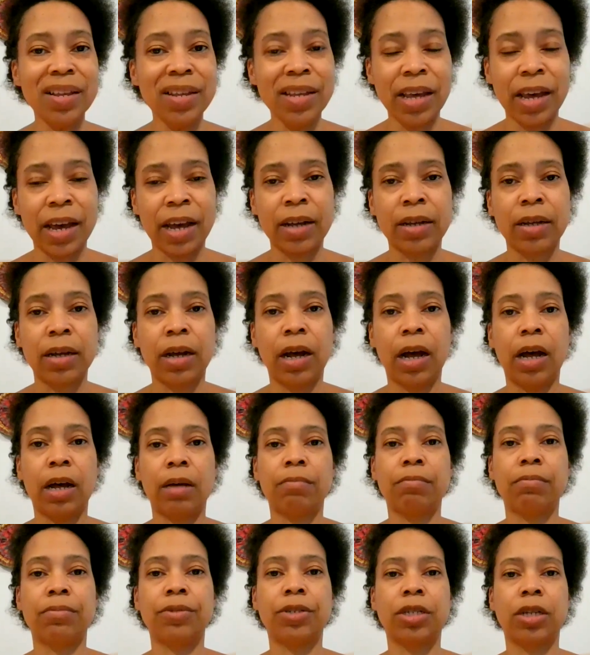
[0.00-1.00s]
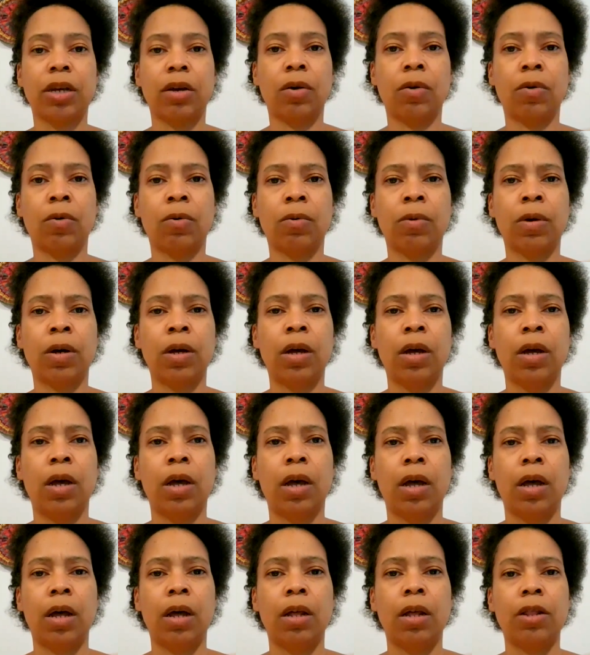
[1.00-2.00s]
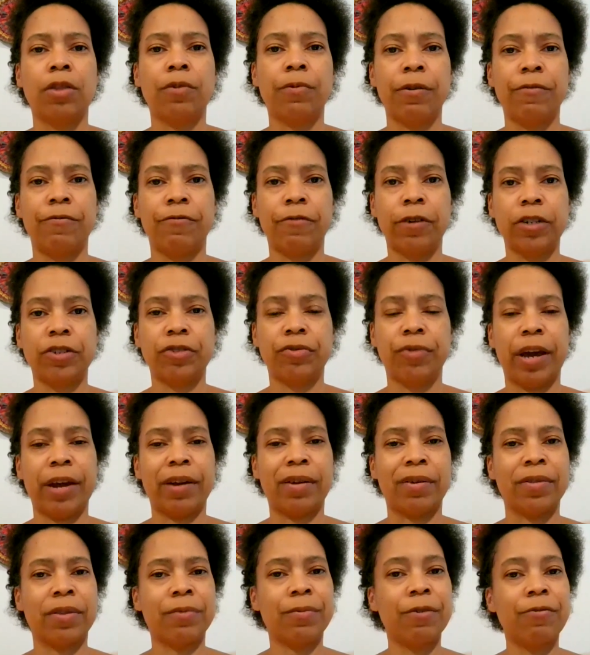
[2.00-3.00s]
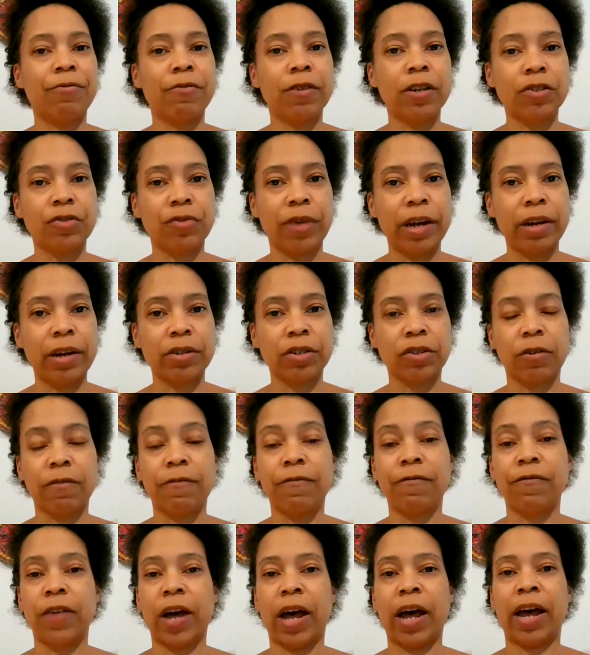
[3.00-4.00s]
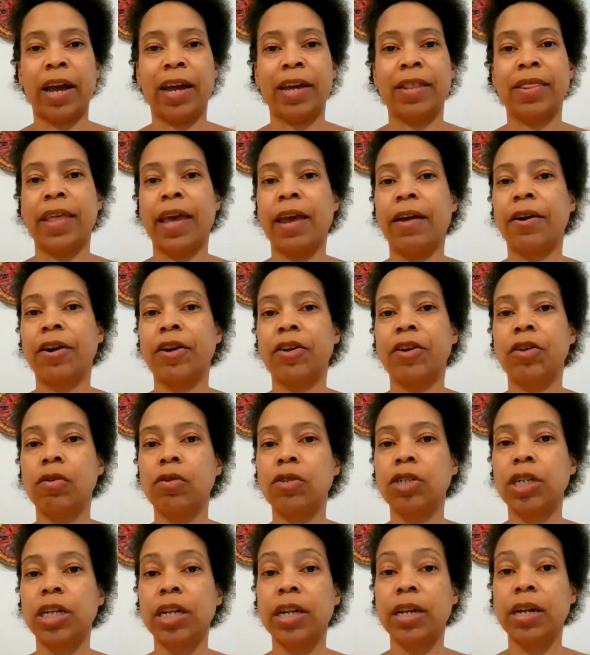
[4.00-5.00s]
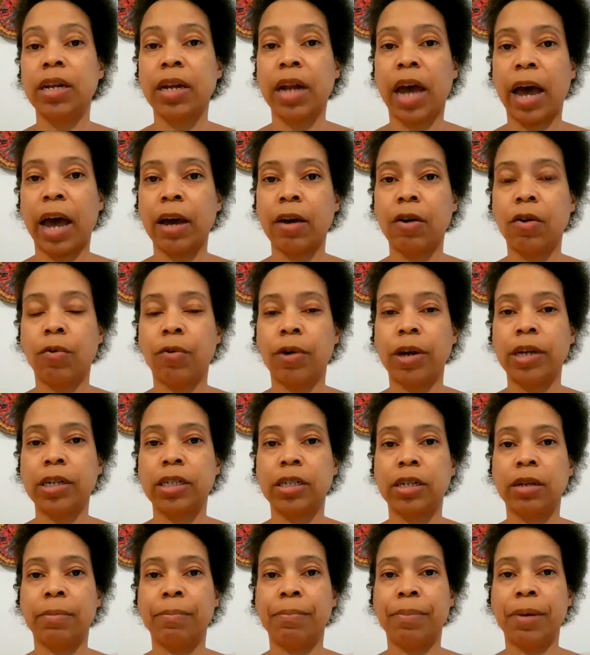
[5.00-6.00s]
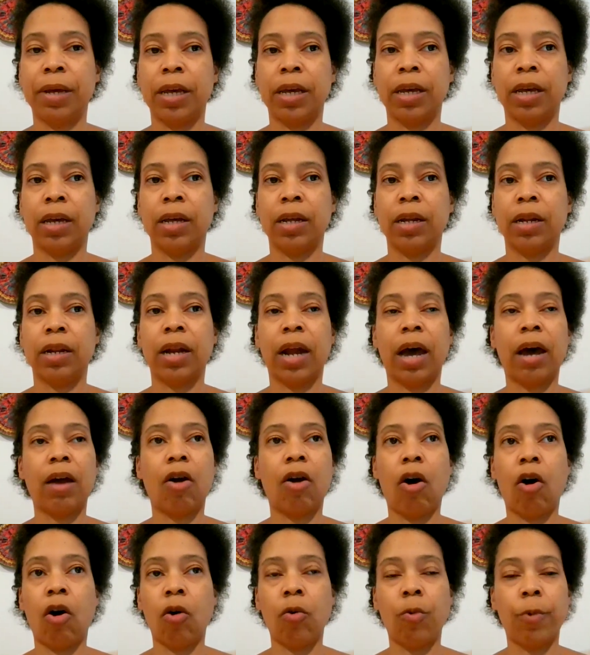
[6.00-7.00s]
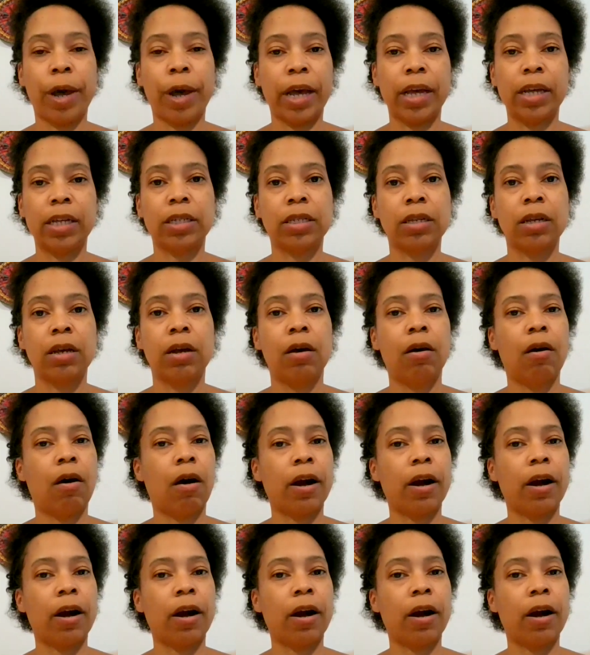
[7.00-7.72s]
yeah, so the refrigerators are fine. They are usually not going to be, not always,